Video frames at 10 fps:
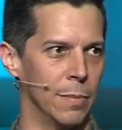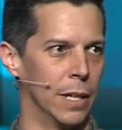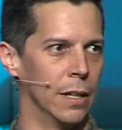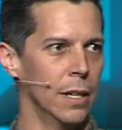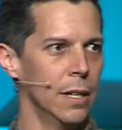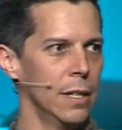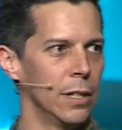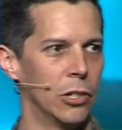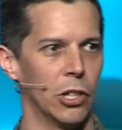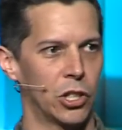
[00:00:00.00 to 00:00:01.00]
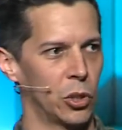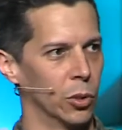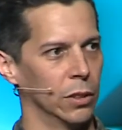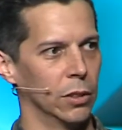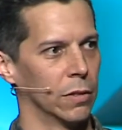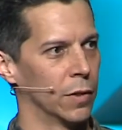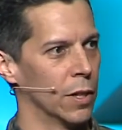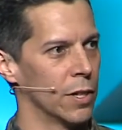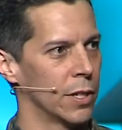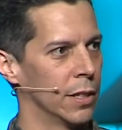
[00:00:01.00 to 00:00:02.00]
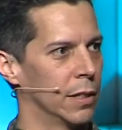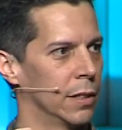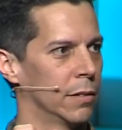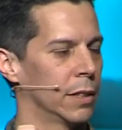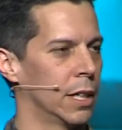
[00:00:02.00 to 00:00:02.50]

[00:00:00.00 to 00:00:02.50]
And there's a short little verse in